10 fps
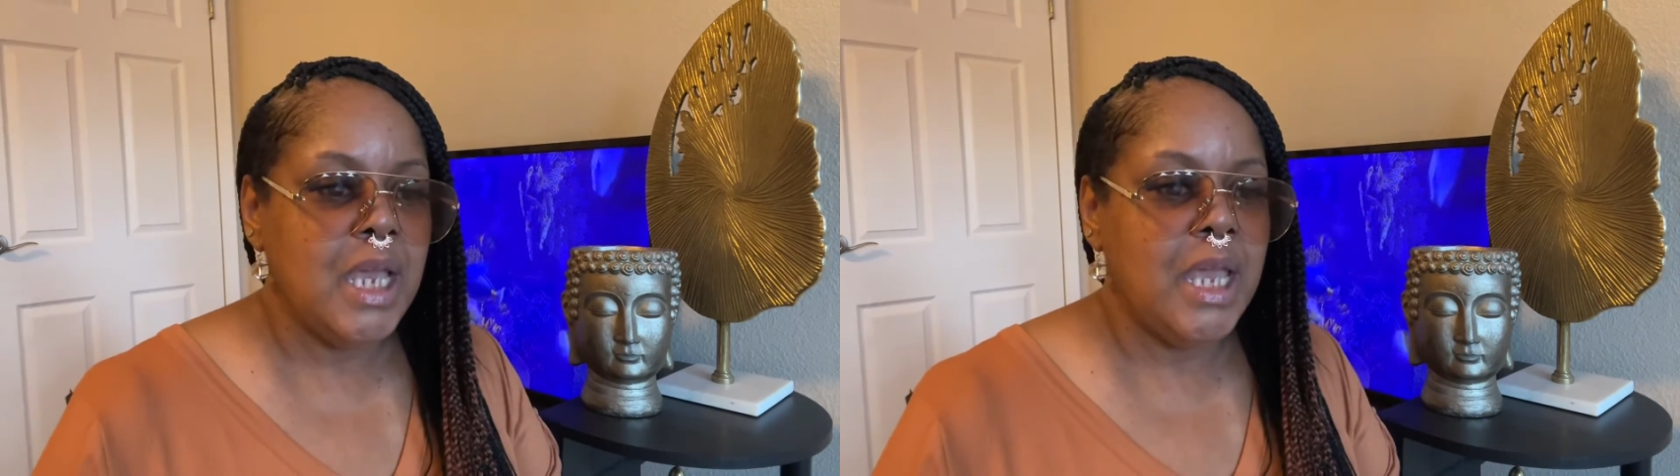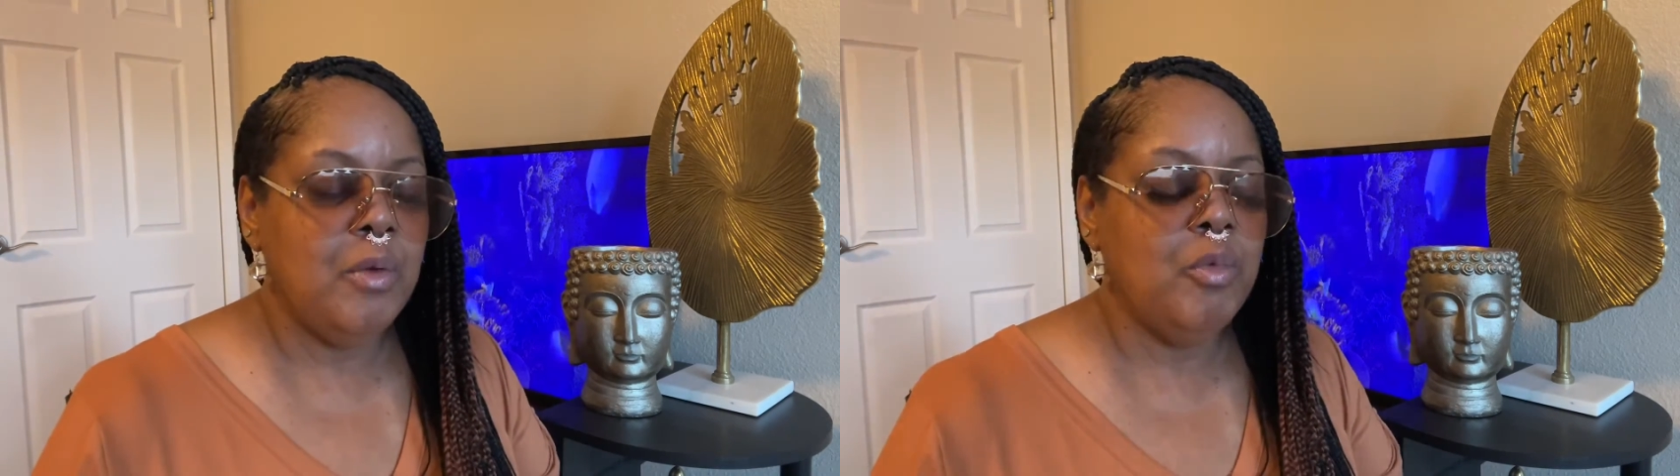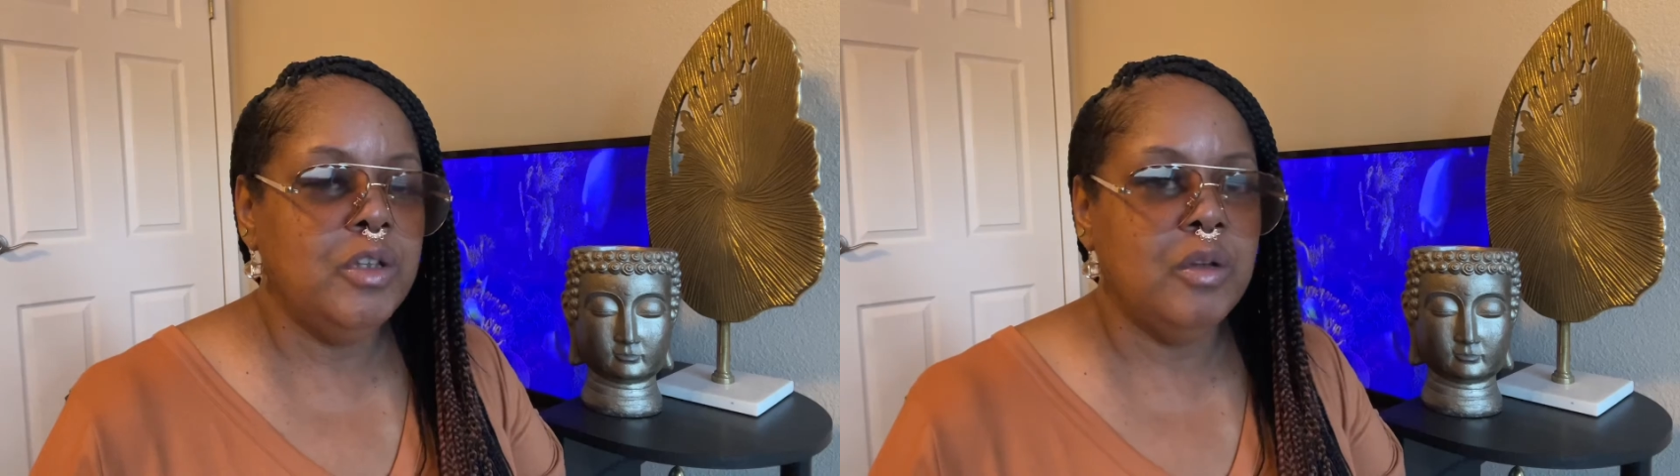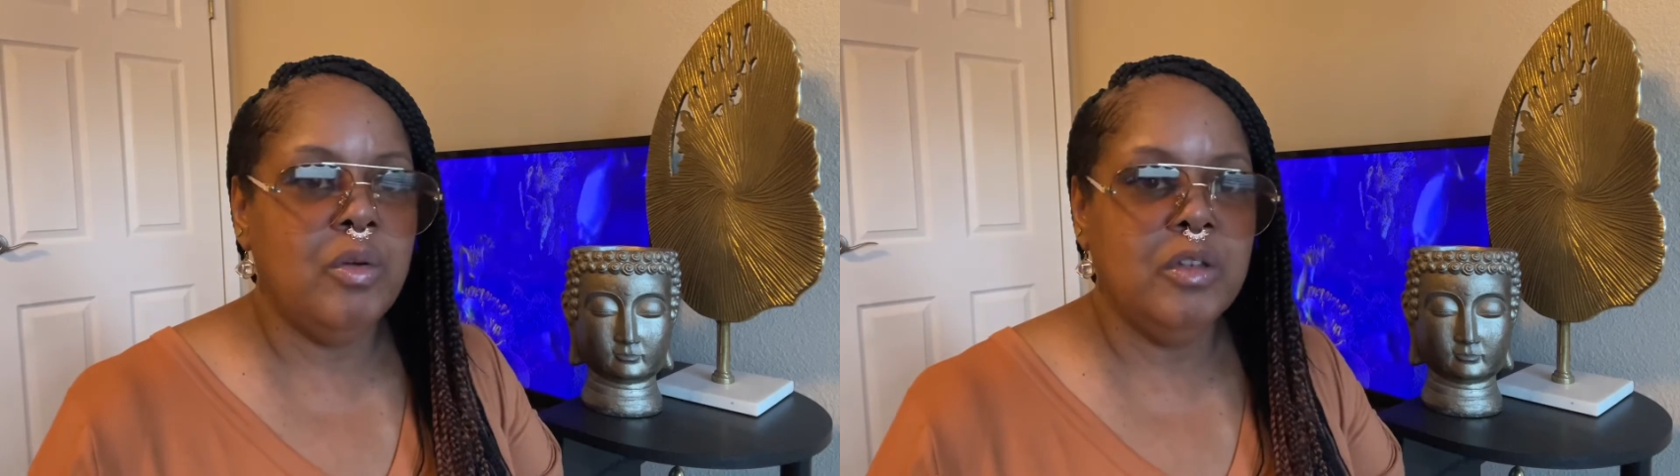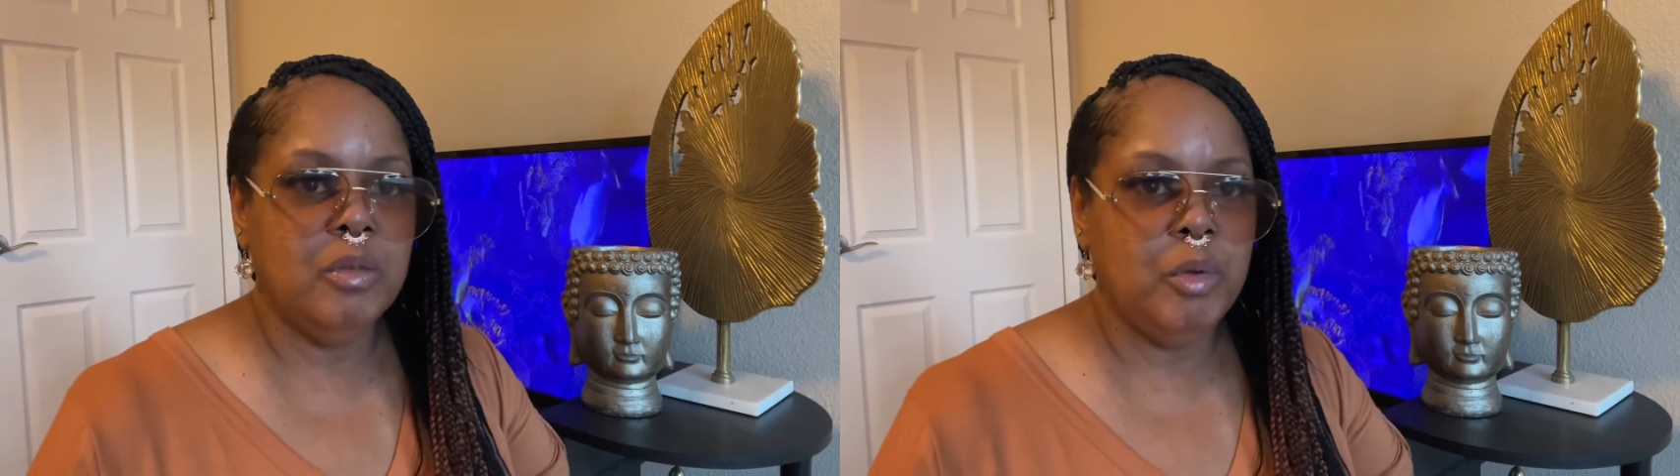And what's
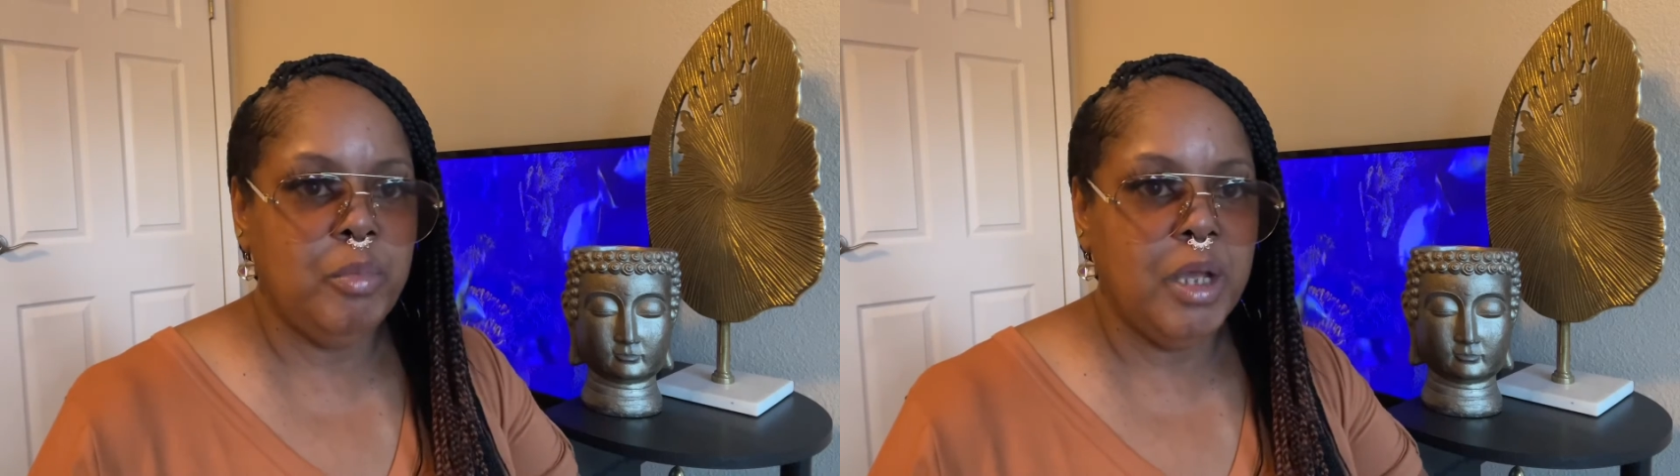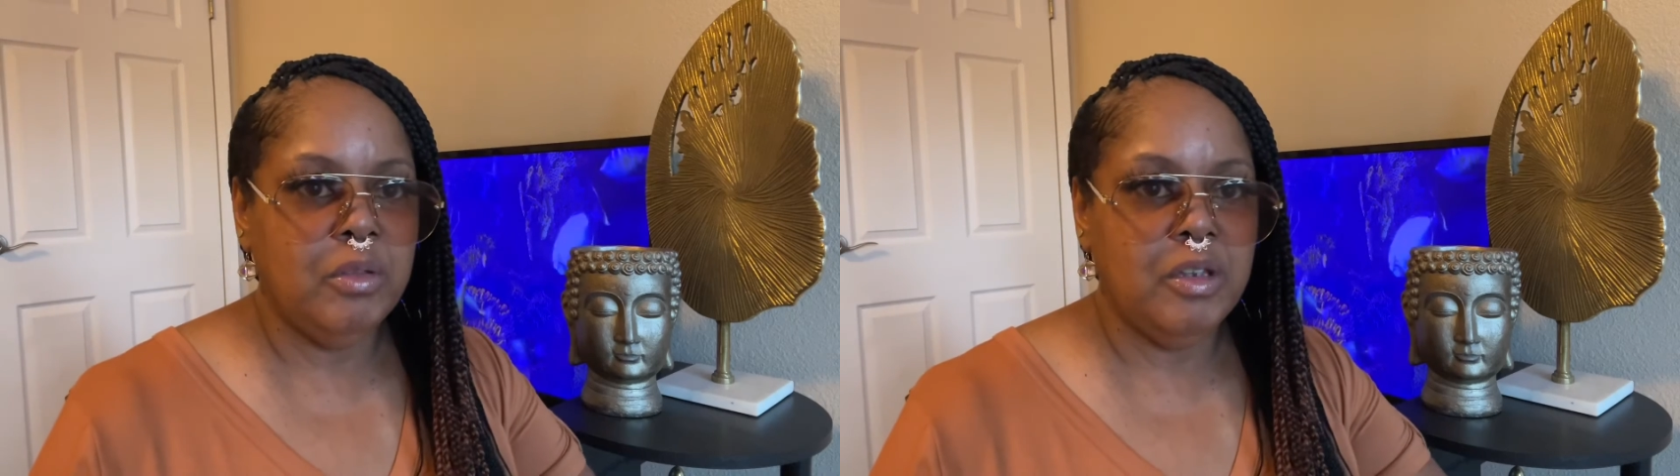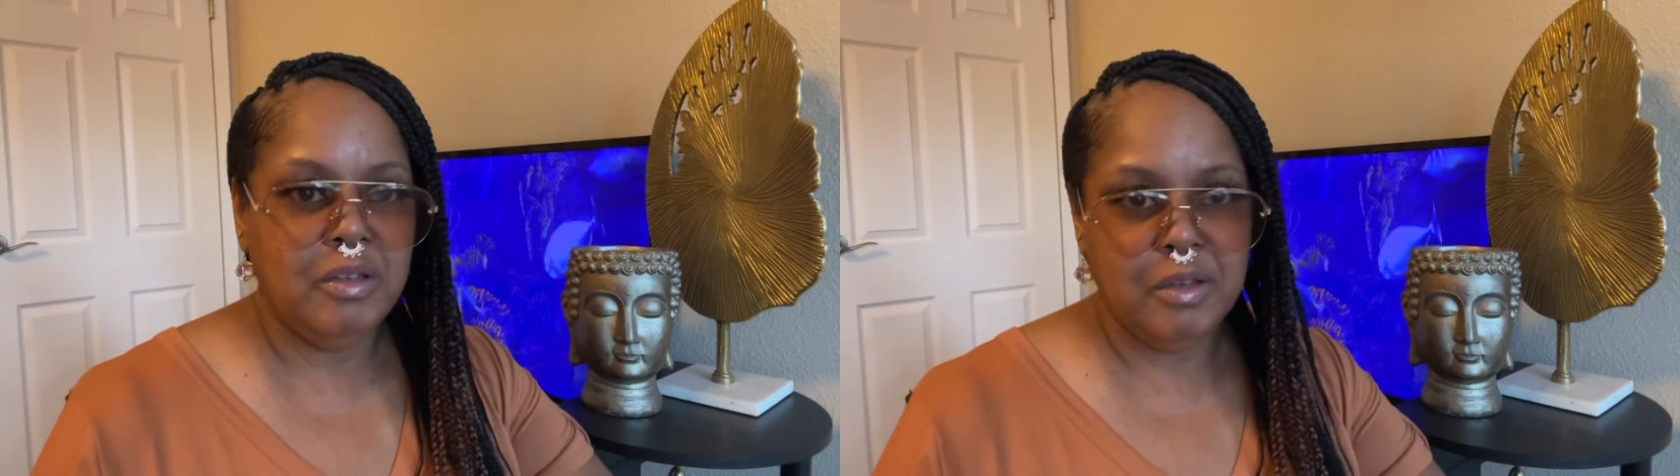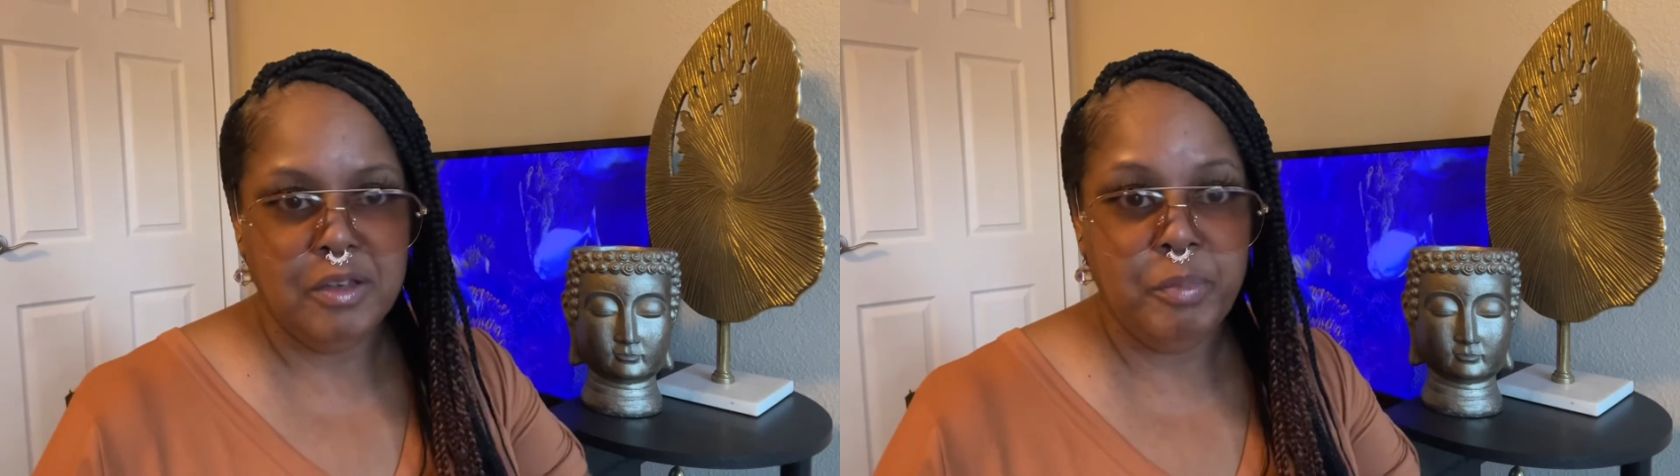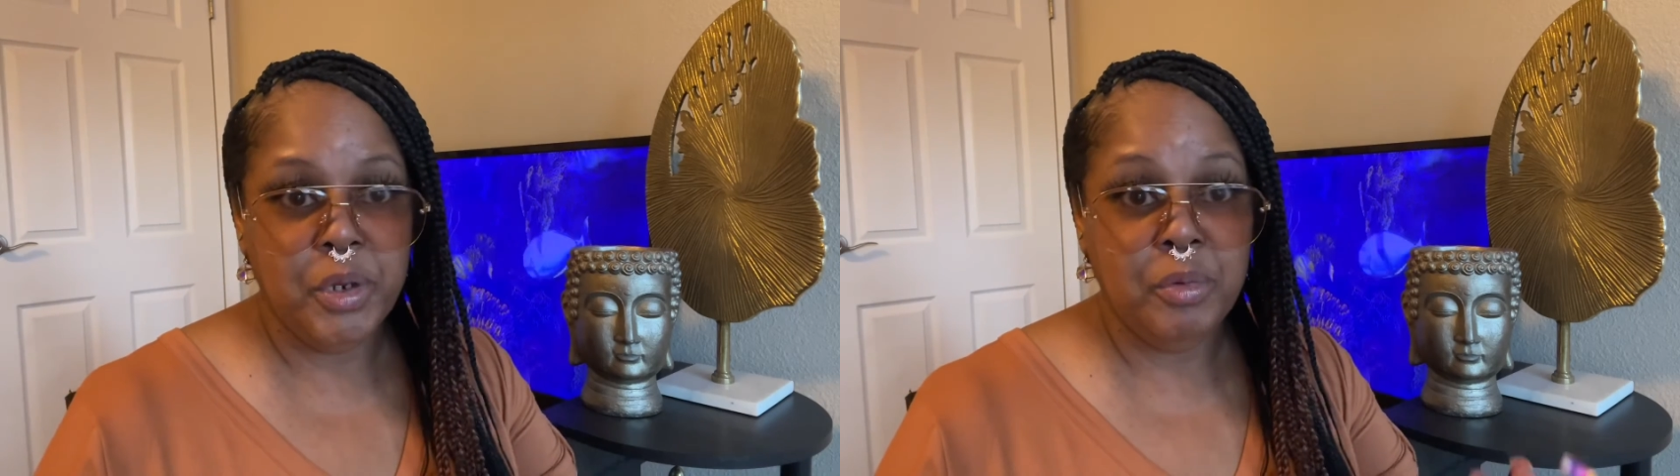awesome about this
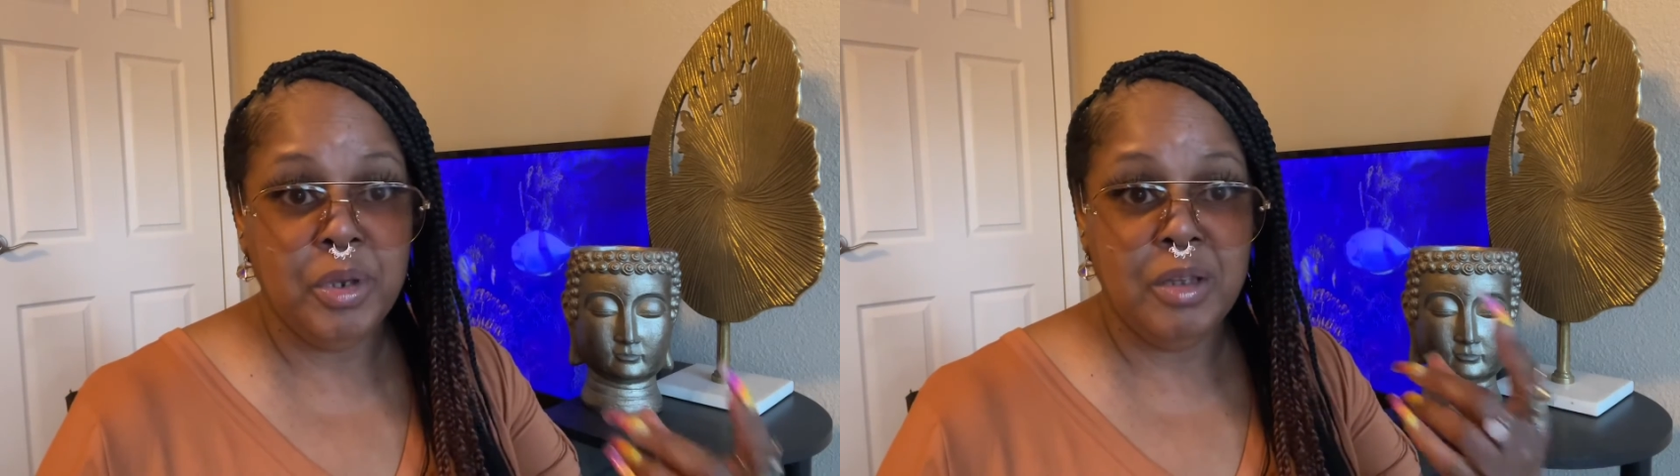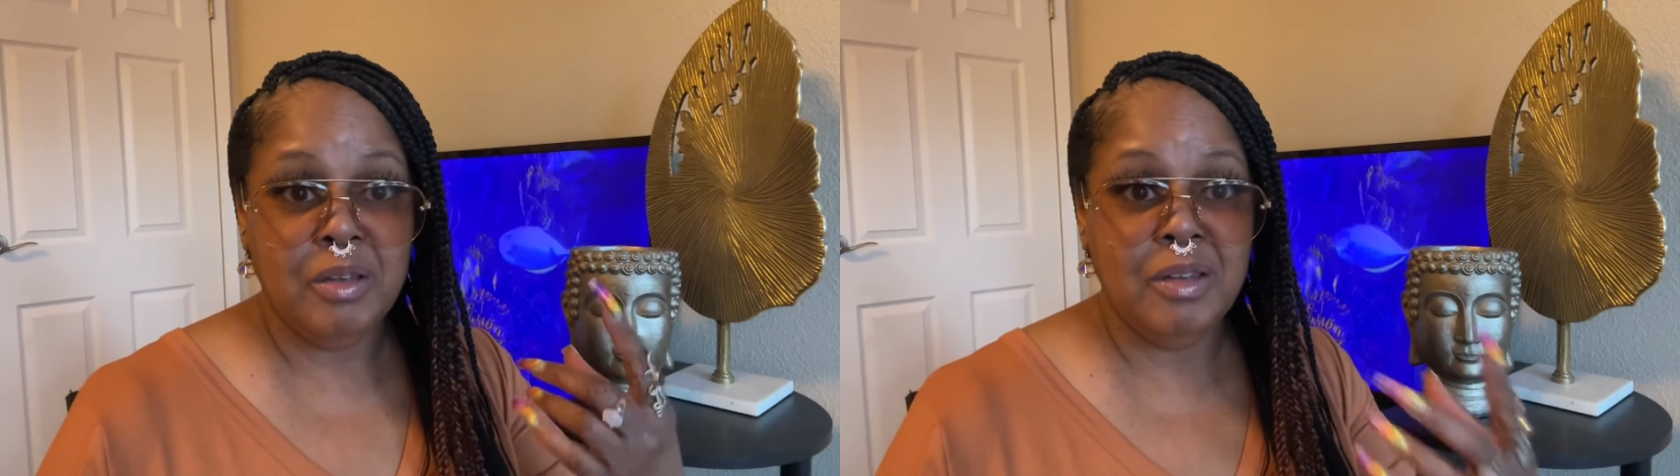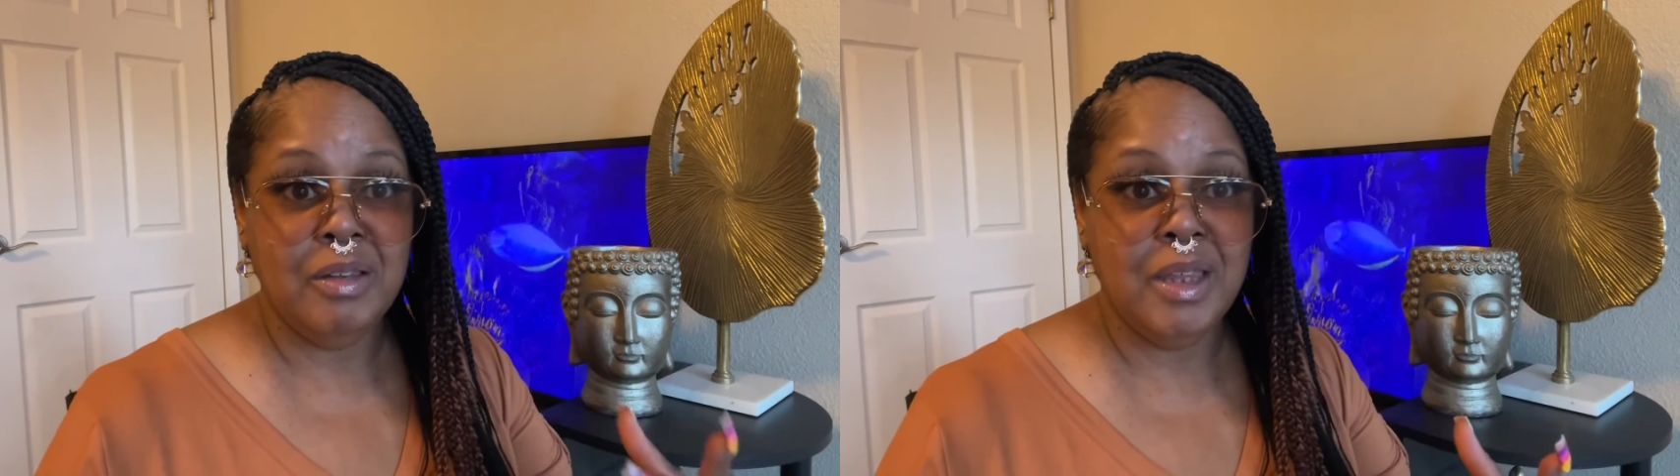experience is